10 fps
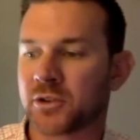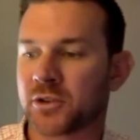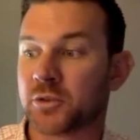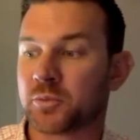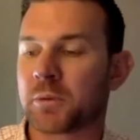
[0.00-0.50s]

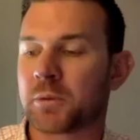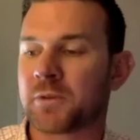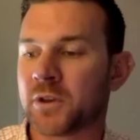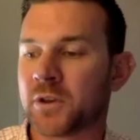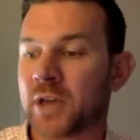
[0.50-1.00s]
probably
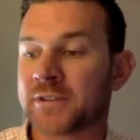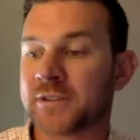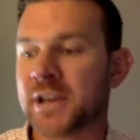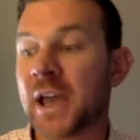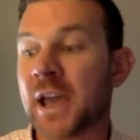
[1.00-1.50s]
feel that
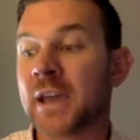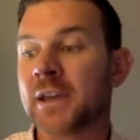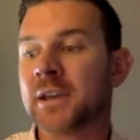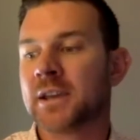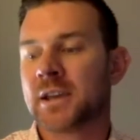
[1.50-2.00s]
today,
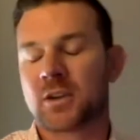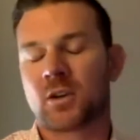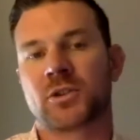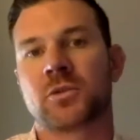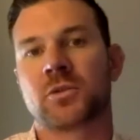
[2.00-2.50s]
and
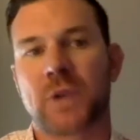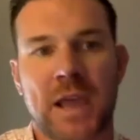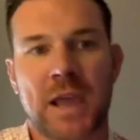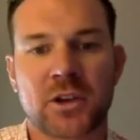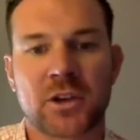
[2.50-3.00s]
also
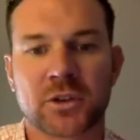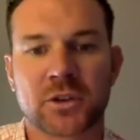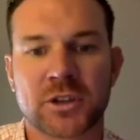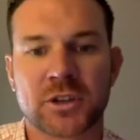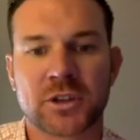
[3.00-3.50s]
how you'll
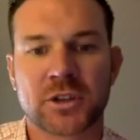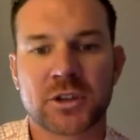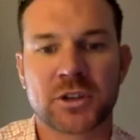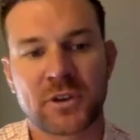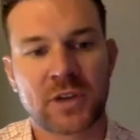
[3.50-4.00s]
continue to
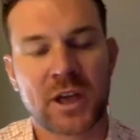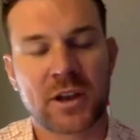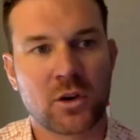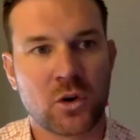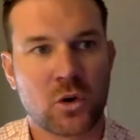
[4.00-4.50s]
feel that
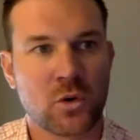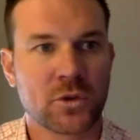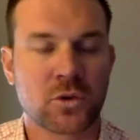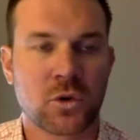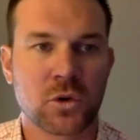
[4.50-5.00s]
over
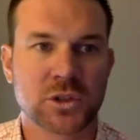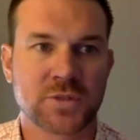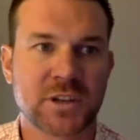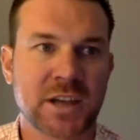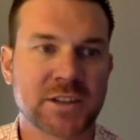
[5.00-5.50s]
the course of
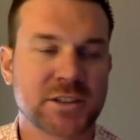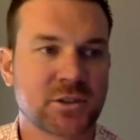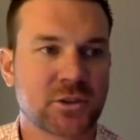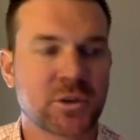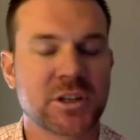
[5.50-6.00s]
the next
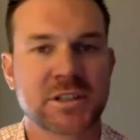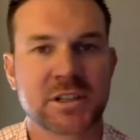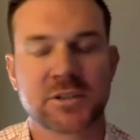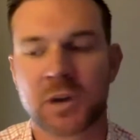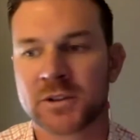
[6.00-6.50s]
3 to
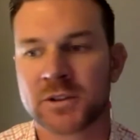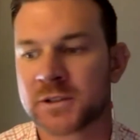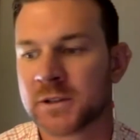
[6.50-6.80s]
6 months.